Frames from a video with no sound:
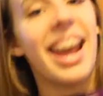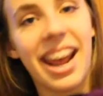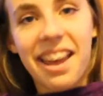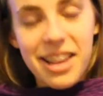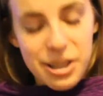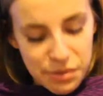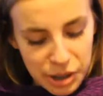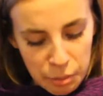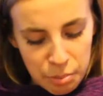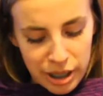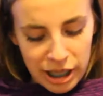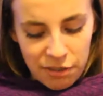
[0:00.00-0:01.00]
and this really
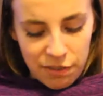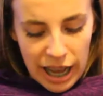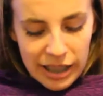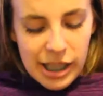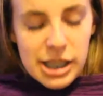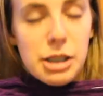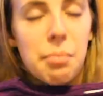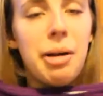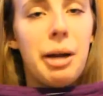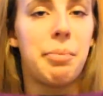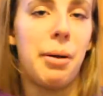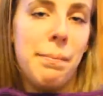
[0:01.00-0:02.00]
pretty violet
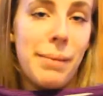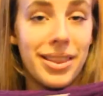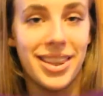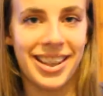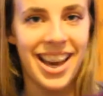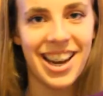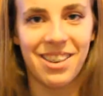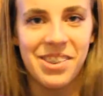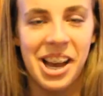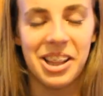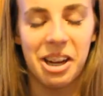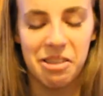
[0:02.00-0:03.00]
purple medley kind of
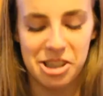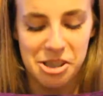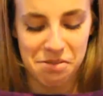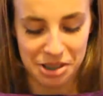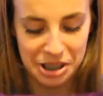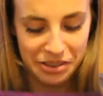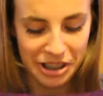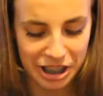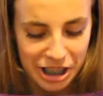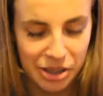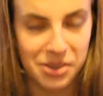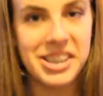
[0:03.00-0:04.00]
color, which is really, really
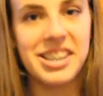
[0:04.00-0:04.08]
cute.